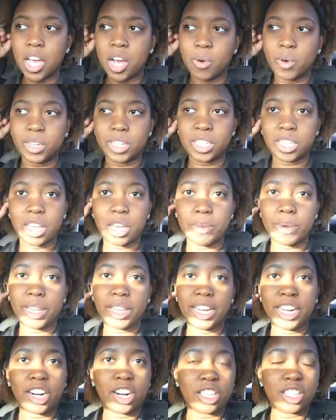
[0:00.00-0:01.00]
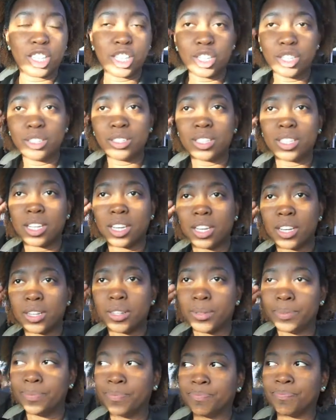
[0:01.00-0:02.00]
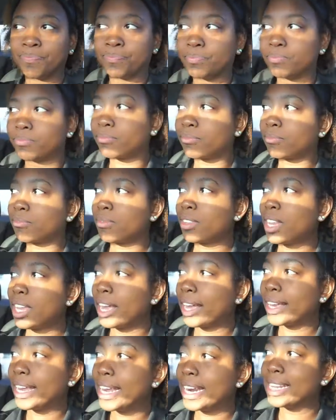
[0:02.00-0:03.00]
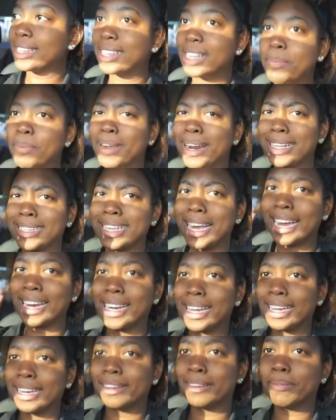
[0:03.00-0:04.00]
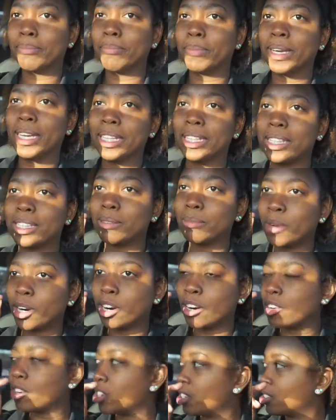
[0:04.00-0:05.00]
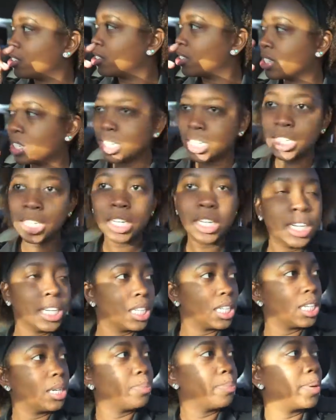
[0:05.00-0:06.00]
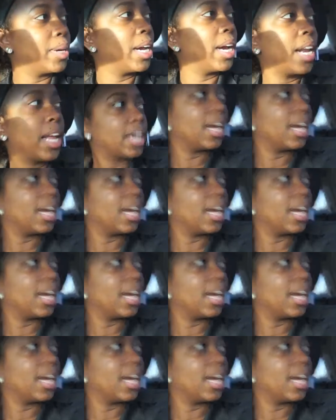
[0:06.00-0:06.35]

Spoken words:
which is a little bit later too. So get to sleep in a tiny bit tomorrow. But